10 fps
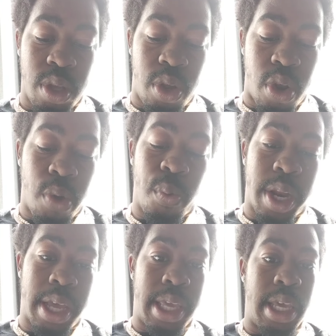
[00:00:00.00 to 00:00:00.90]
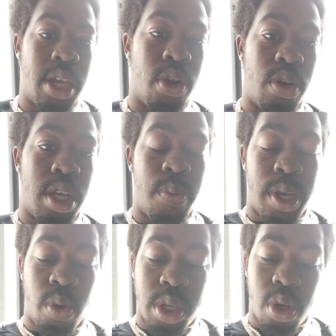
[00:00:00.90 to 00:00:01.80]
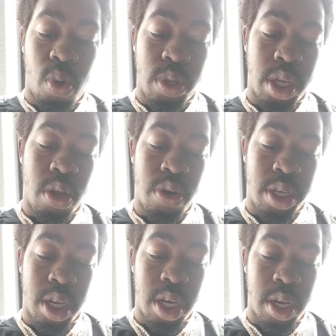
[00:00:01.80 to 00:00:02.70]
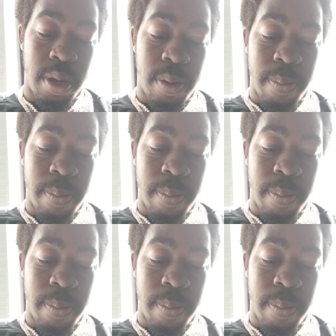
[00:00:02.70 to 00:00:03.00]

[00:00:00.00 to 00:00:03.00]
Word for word: You know, when I get here, like we go to a hotel or something,